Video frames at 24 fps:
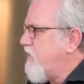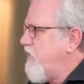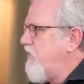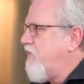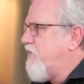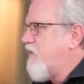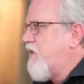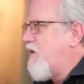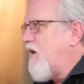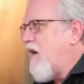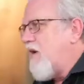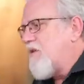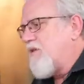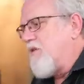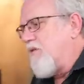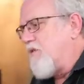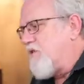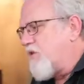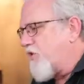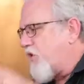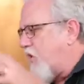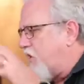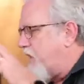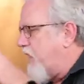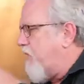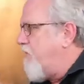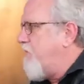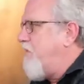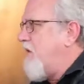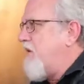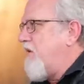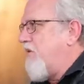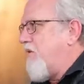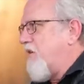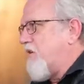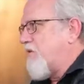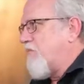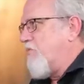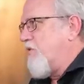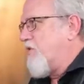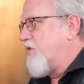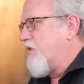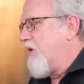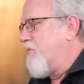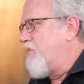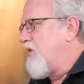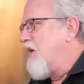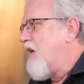You've got to start admitting this,
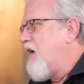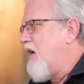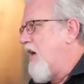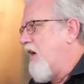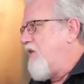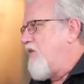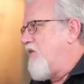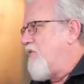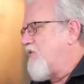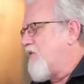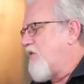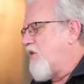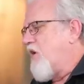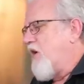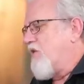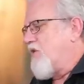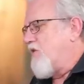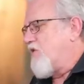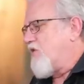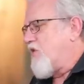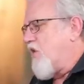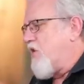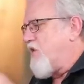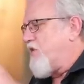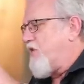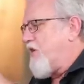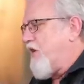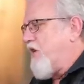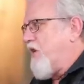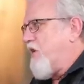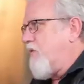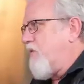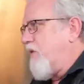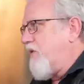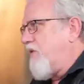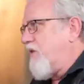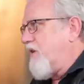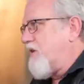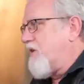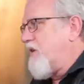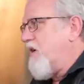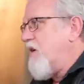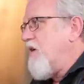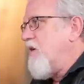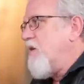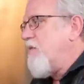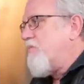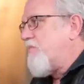Muslims, and you've got to start dealing with this.
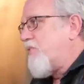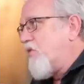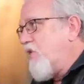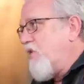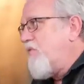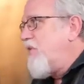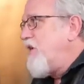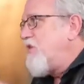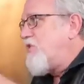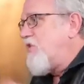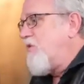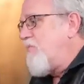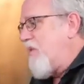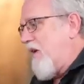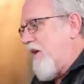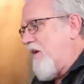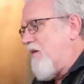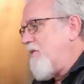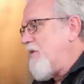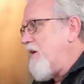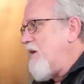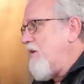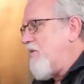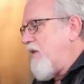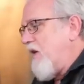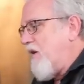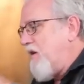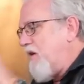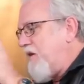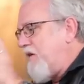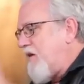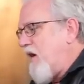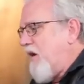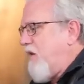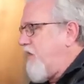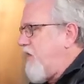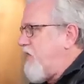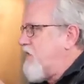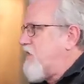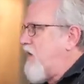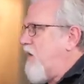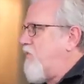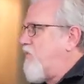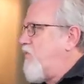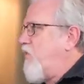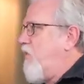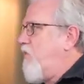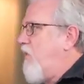Proving to me that none of these
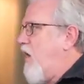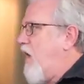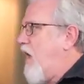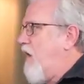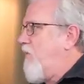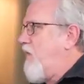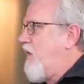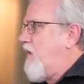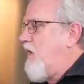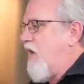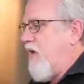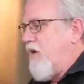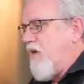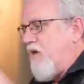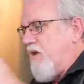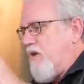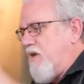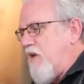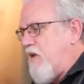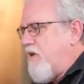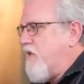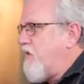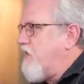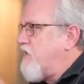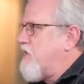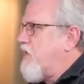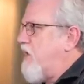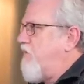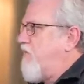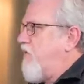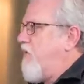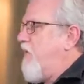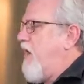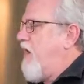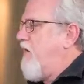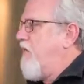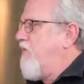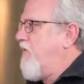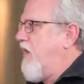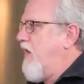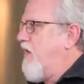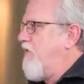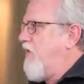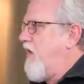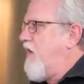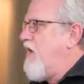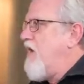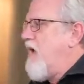come from Muhammad, and none of these come from
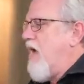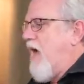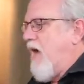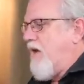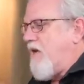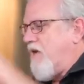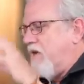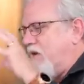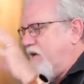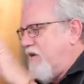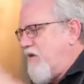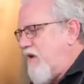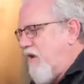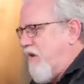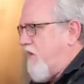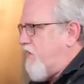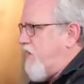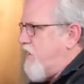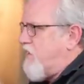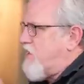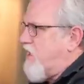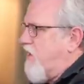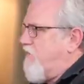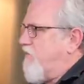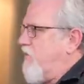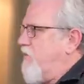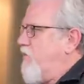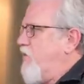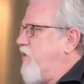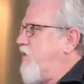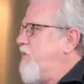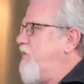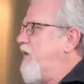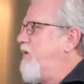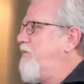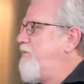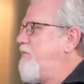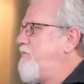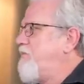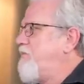heaven, and none of these come from Uthman.